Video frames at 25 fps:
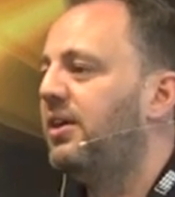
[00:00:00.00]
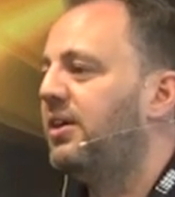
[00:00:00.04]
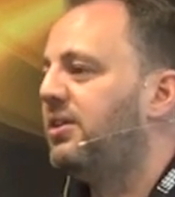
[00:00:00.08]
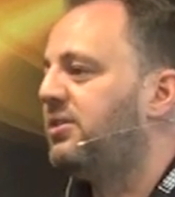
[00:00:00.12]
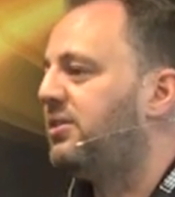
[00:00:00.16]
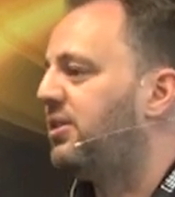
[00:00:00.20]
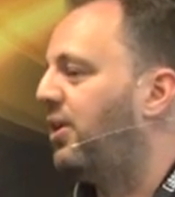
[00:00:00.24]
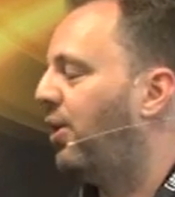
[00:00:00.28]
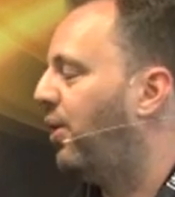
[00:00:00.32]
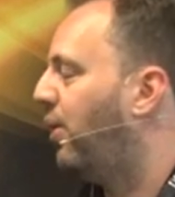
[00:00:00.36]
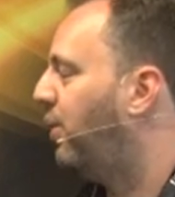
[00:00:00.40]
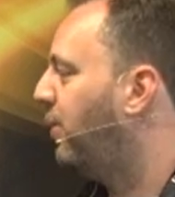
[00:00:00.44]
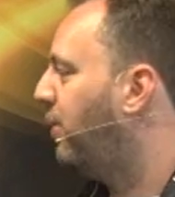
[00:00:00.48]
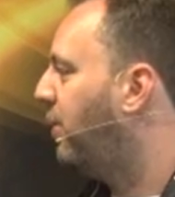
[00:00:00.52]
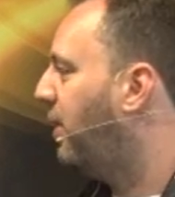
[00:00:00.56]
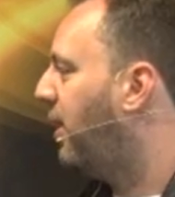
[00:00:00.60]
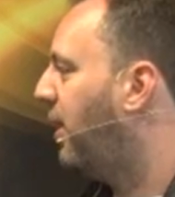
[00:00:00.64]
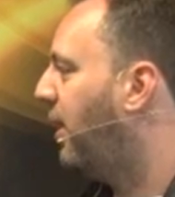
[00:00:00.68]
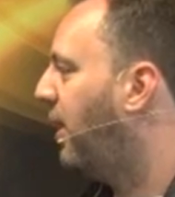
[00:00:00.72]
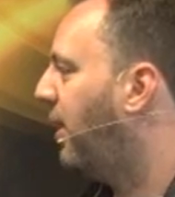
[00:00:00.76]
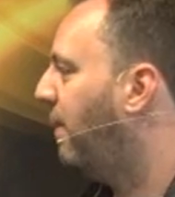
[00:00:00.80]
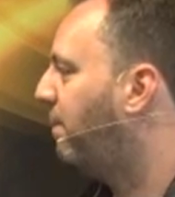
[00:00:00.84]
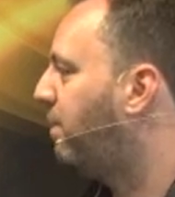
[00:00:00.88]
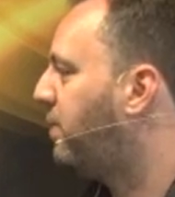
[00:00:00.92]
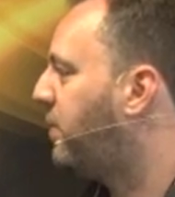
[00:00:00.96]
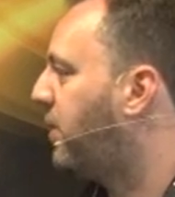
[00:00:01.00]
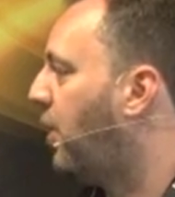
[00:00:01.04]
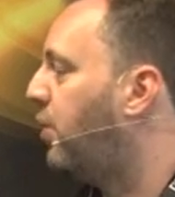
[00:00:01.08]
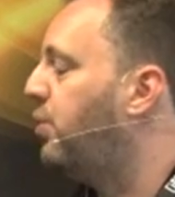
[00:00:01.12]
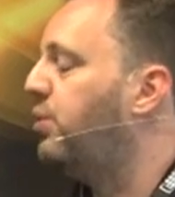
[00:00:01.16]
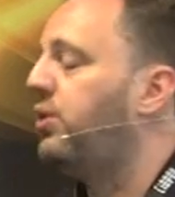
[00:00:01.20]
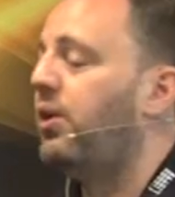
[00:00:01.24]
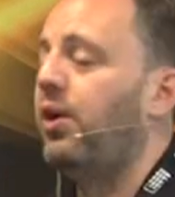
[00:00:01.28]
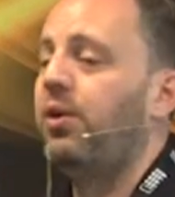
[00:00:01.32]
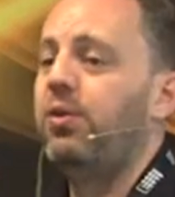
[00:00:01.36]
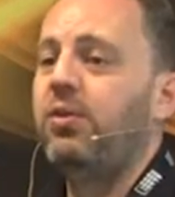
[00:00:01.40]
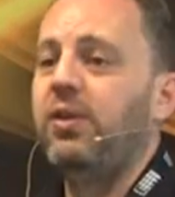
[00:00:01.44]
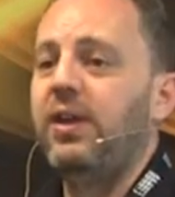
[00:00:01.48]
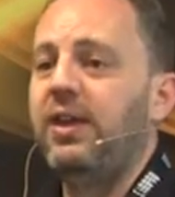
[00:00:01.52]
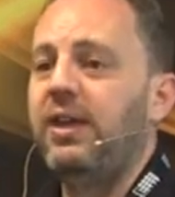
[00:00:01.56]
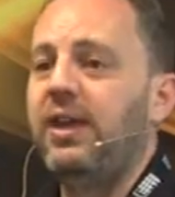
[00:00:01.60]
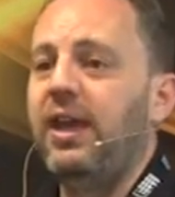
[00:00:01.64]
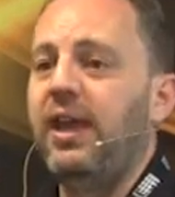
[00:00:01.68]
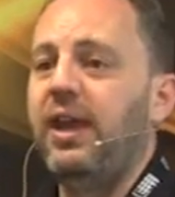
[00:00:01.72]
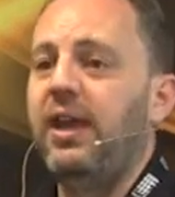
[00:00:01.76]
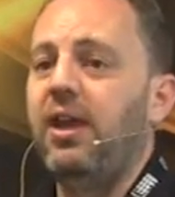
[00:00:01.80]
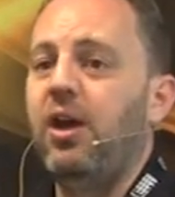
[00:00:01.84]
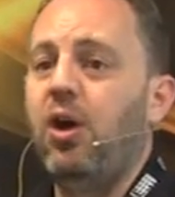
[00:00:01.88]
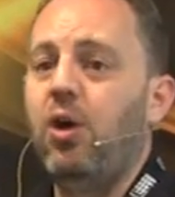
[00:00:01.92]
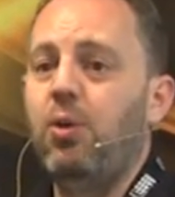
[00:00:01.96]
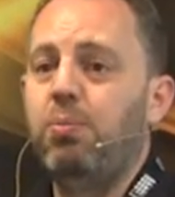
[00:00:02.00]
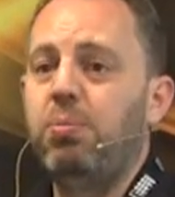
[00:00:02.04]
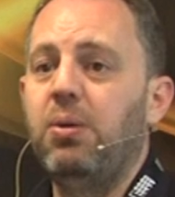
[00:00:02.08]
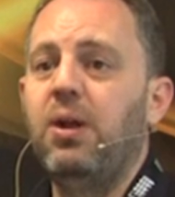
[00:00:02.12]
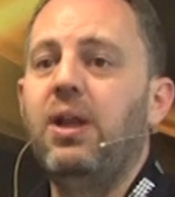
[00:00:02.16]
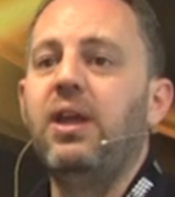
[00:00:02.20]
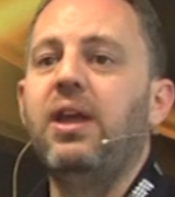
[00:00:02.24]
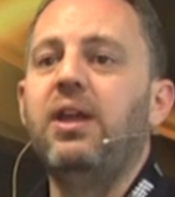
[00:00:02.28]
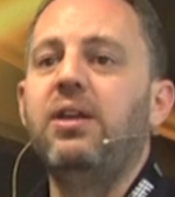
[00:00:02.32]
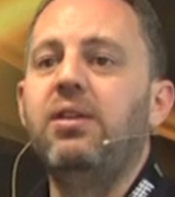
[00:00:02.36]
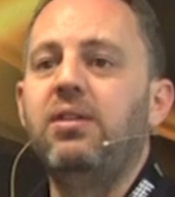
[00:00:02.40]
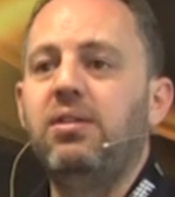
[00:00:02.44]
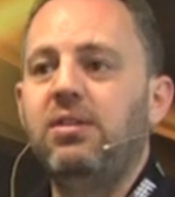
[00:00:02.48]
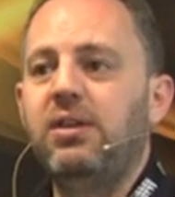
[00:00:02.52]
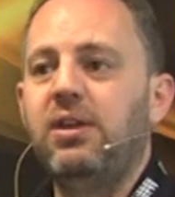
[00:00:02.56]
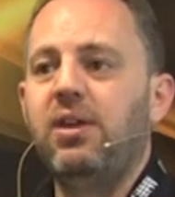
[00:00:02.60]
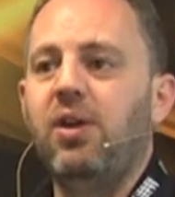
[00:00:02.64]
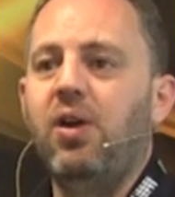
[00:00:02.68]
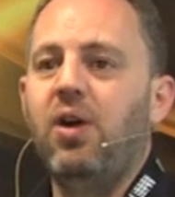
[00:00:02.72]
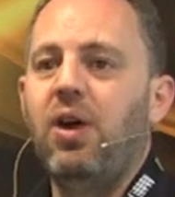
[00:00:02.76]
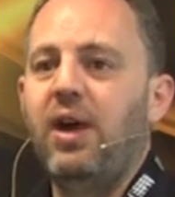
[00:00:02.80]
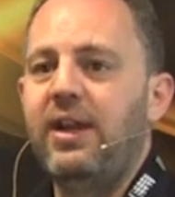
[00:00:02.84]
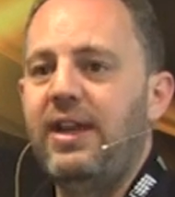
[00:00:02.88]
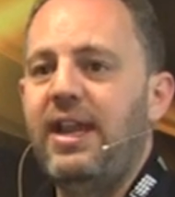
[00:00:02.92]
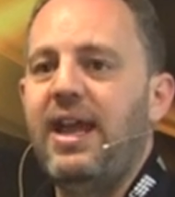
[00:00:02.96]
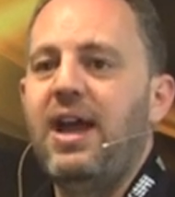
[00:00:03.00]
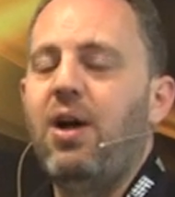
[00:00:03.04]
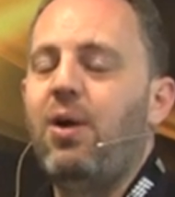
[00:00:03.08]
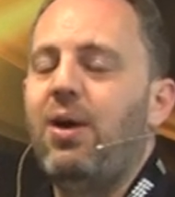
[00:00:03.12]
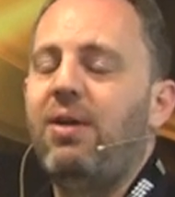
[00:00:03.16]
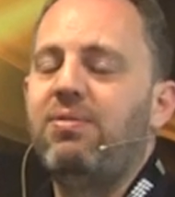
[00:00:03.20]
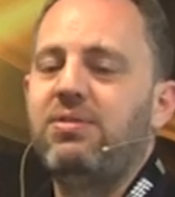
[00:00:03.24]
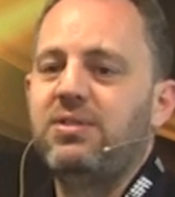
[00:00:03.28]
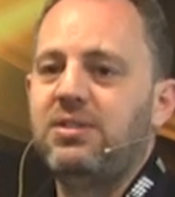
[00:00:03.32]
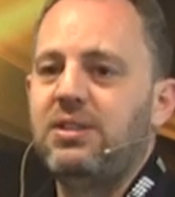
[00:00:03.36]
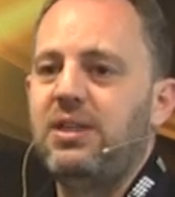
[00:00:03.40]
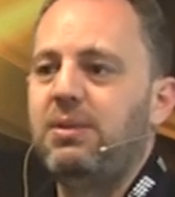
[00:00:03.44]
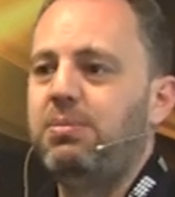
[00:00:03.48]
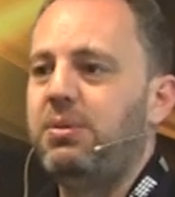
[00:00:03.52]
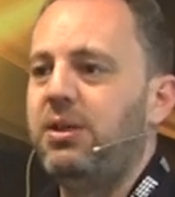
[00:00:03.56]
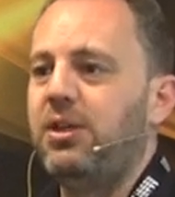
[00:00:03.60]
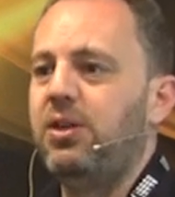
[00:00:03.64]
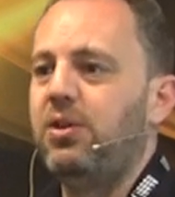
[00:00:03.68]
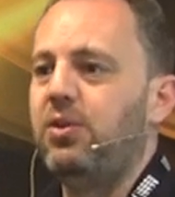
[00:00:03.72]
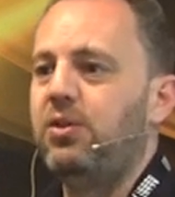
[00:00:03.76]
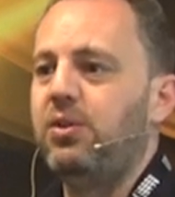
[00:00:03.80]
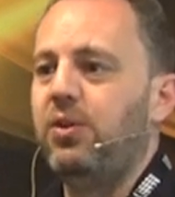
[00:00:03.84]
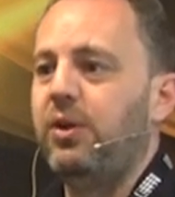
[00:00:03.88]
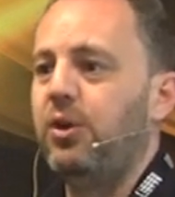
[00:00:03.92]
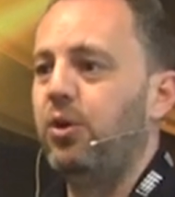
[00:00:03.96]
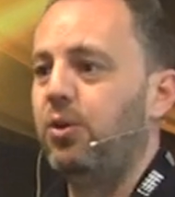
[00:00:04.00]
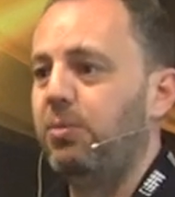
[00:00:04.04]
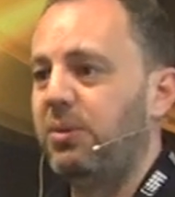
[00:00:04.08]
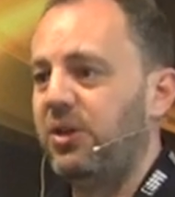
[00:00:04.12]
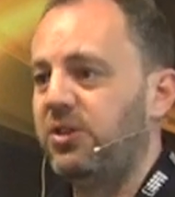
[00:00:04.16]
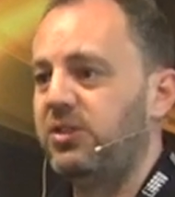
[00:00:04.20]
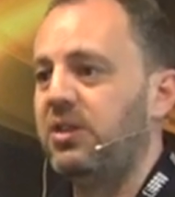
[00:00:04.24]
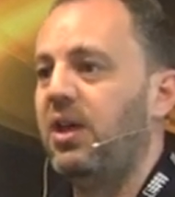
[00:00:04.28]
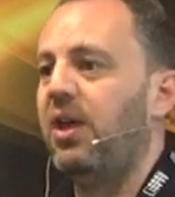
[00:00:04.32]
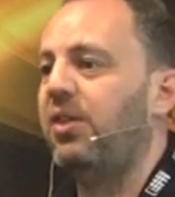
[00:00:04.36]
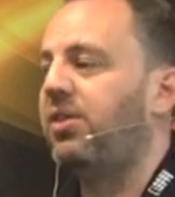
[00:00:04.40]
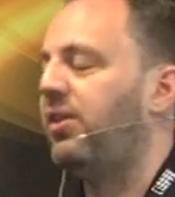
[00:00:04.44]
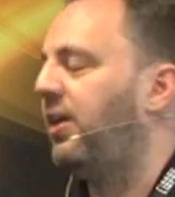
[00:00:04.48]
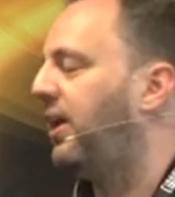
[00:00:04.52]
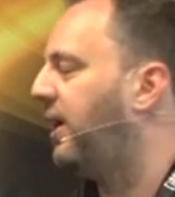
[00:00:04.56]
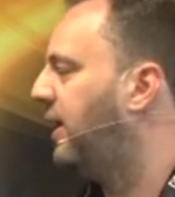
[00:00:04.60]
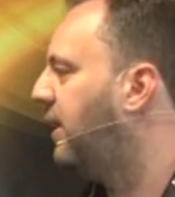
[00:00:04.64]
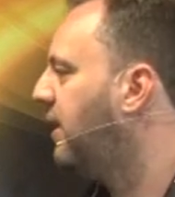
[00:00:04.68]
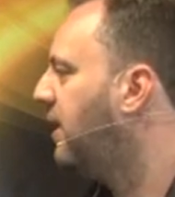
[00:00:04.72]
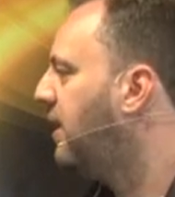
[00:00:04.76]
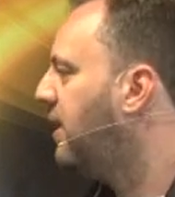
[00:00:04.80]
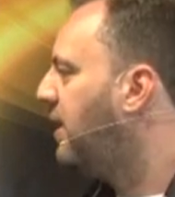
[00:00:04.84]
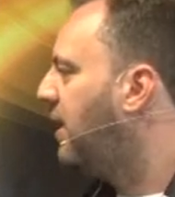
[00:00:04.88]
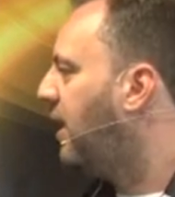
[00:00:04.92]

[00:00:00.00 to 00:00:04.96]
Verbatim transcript: So don't go thinking, oh, brilliant, you know, I now have a CPU doing almost nothing,